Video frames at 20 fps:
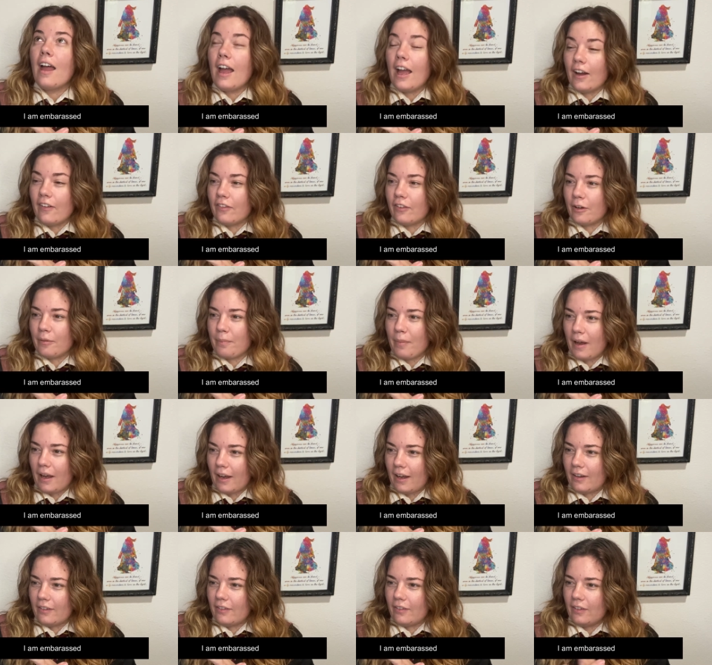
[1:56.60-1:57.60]

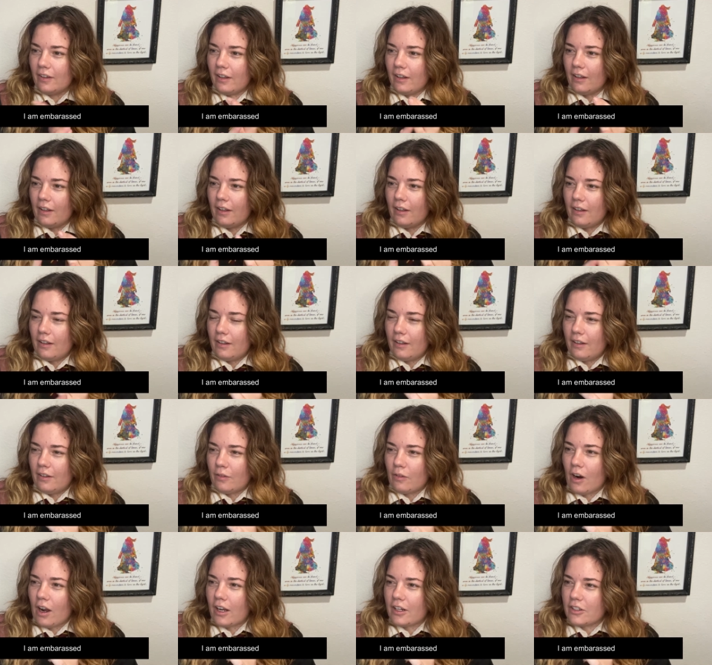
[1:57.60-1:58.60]
Hufflepuff,
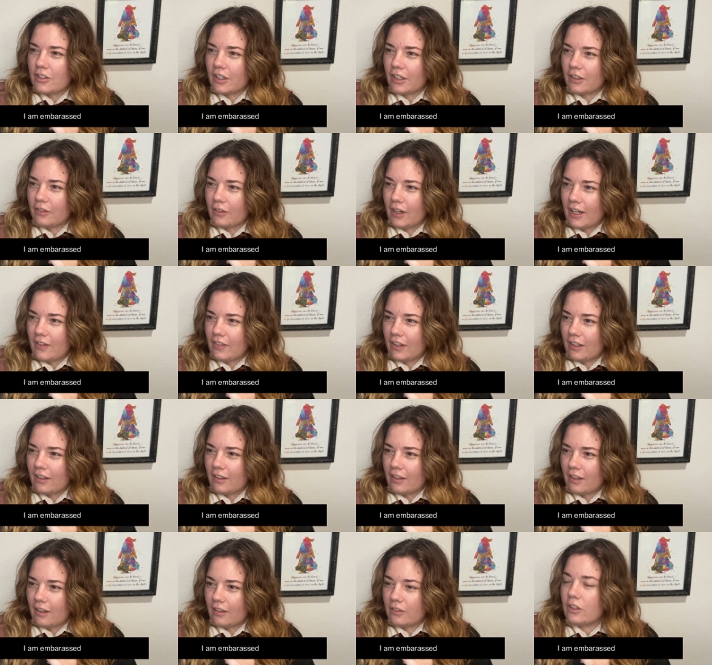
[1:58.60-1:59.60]
Roderick
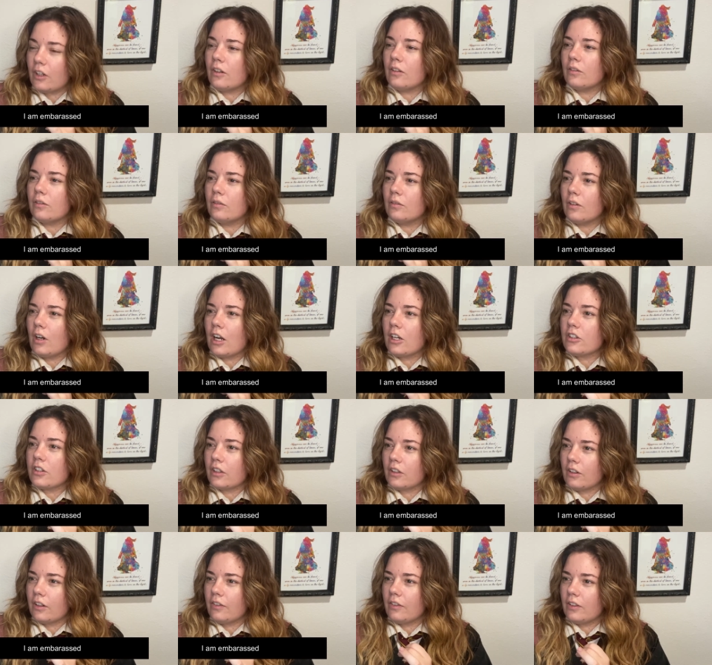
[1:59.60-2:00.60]

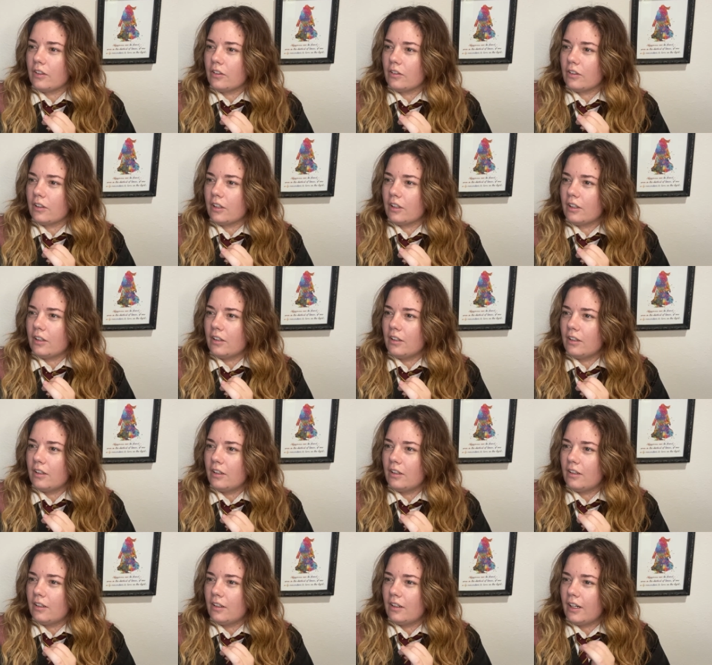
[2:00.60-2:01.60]
Gryffindor,
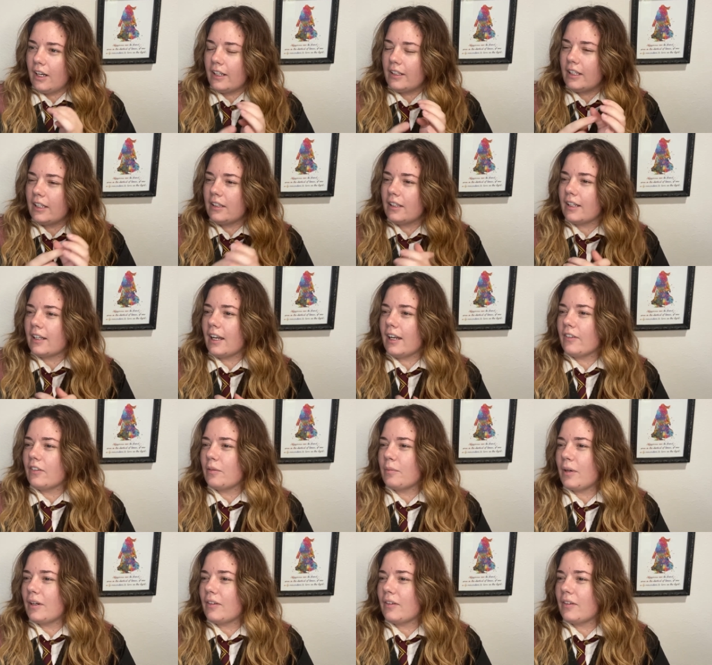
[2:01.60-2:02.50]
and then the guy from